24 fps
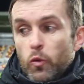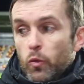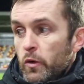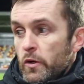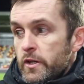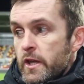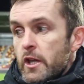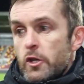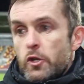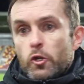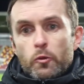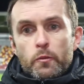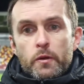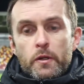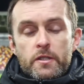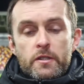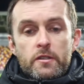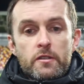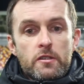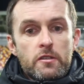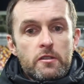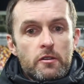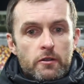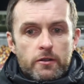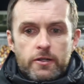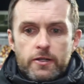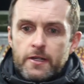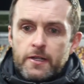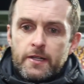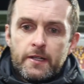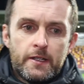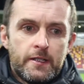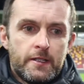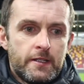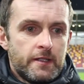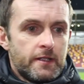Well, yeah, no, but yeah,
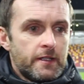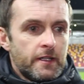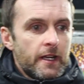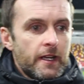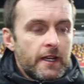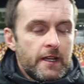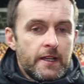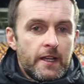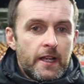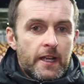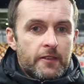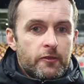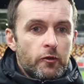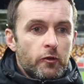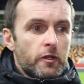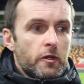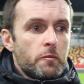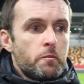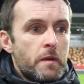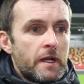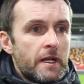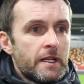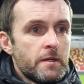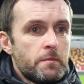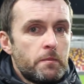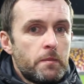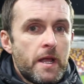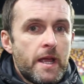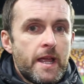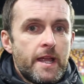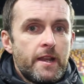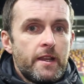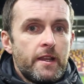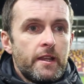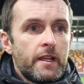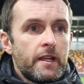I thought the build-up
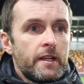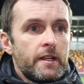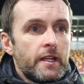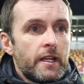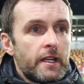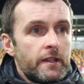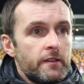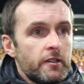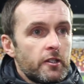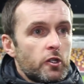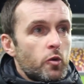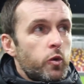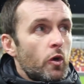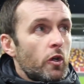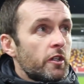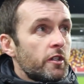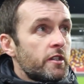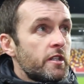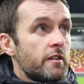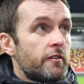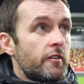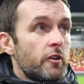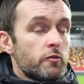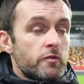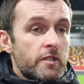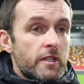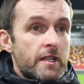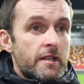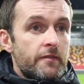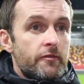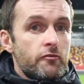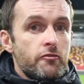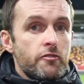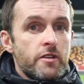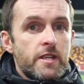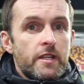play and the quality of our
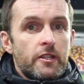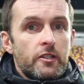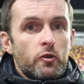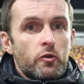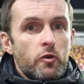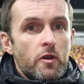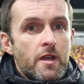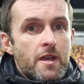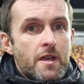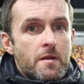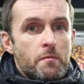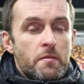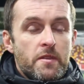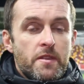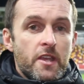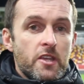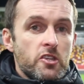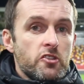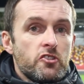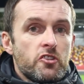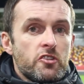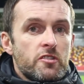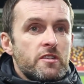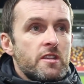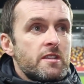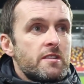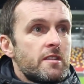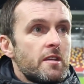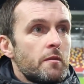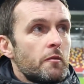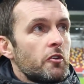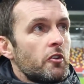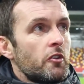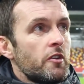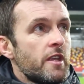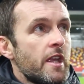delivery and but then you just need
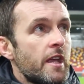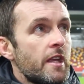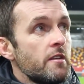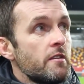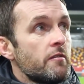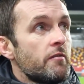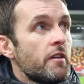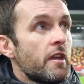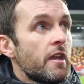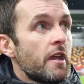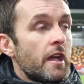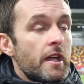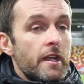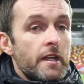someone on the end of it,